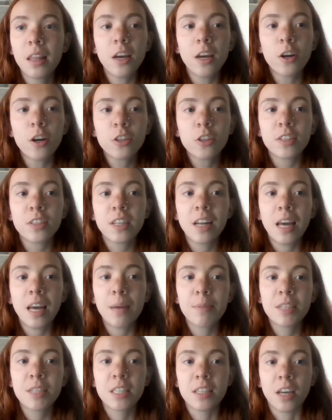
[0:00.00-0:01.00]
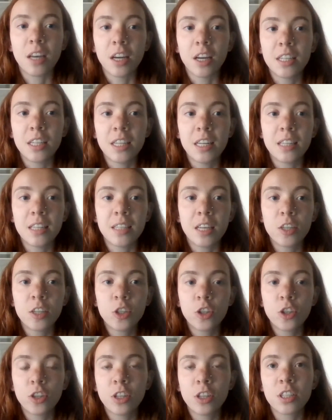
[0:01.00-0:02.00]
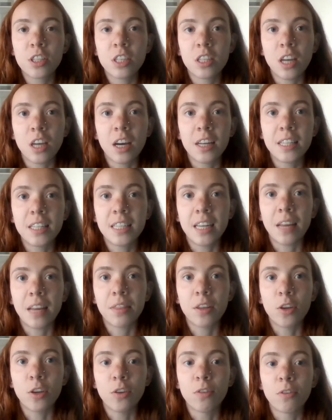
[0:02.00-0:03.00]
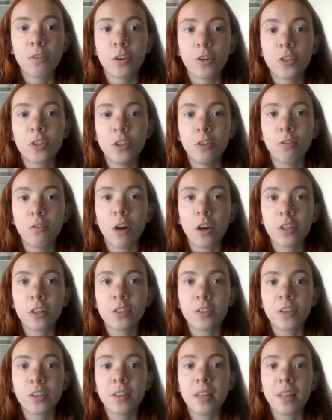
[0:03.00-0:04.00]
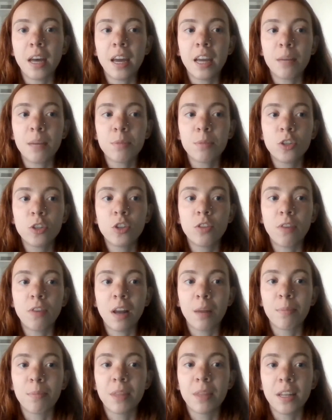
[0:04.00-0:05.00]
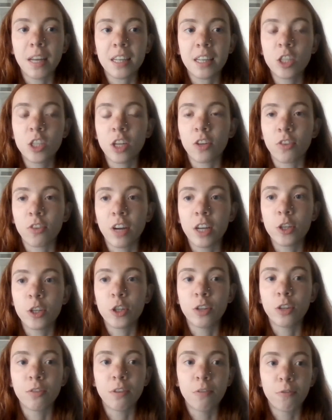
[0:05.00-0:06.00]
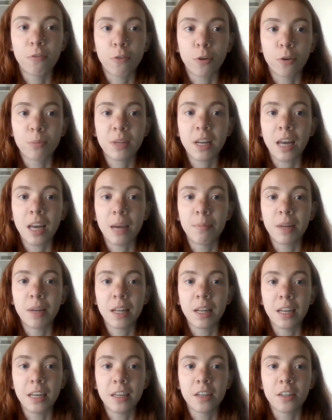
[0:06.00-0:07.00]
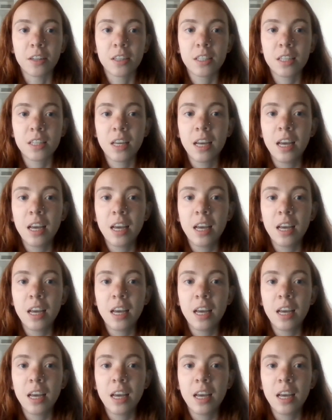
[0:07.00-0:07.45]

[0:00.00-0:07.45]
The Oxford Climate Society is a student society at the University of Oxford that aims to develop the next generation of informed climate leaders.